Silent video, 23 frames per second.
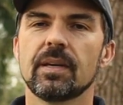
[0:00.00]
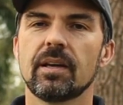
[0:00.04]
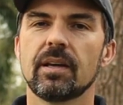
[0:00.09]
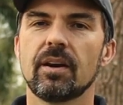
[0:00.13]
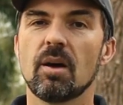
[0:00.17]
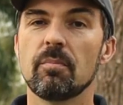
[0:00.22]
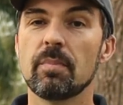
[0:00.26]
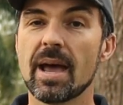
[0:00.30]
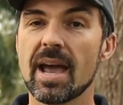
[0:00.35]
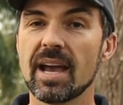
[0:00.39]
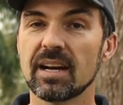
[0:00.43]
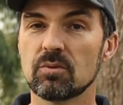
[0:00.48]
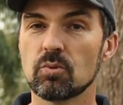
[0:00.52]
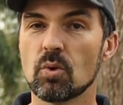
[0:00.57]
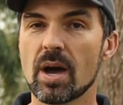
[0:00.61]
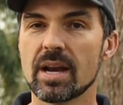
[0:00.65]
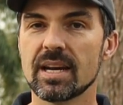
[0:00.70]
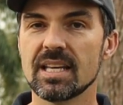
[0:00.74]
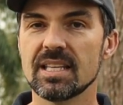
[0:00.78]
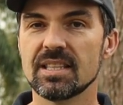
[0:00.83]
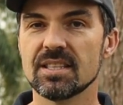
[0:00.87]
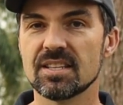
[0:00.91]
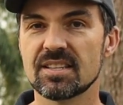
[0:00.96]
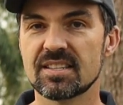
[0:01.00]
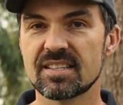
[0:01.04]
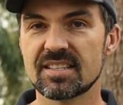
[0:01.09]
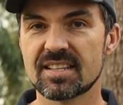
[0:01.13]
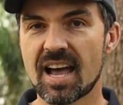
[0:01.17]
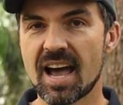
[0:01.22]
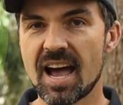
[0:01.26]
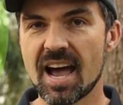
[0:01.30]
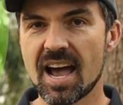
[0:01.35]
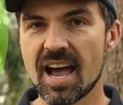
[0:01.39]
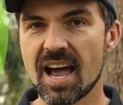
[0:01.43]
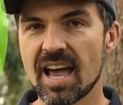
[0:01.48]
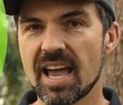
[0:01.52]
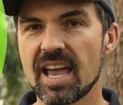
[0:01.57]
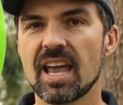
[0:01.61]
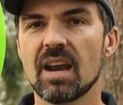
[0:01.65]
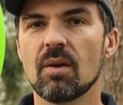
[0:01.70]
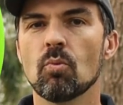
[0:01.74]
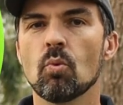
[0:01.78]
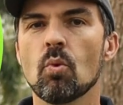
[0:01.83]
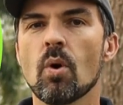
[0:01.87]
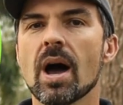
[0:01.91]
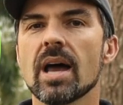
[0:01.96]
And I bagged one in the Star
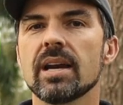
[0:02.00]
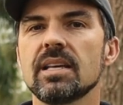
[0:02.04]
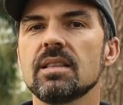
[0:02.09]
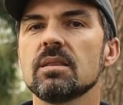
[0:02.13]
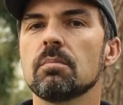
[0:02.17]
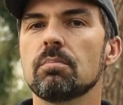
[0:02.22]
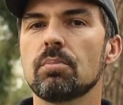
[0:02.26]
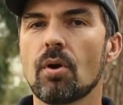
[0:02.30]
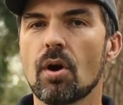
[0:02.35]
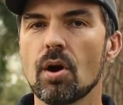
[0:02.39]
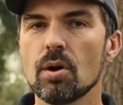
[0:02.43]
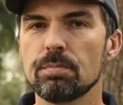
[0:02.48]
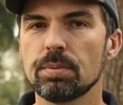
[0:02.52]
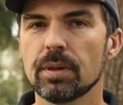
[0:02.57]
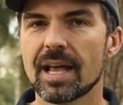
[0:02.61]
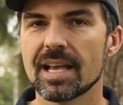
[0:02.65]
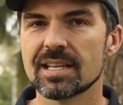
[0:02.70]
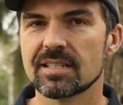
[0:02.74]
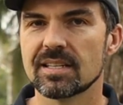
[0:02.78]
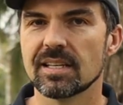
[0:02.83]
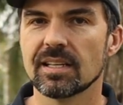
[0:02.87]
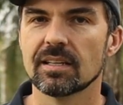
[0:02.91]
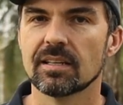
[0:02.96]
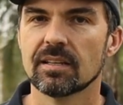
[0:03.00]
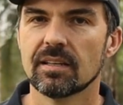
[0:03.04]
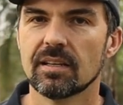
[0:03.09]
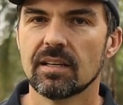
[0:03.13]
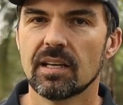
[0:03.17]
and one in the Pro Plastic.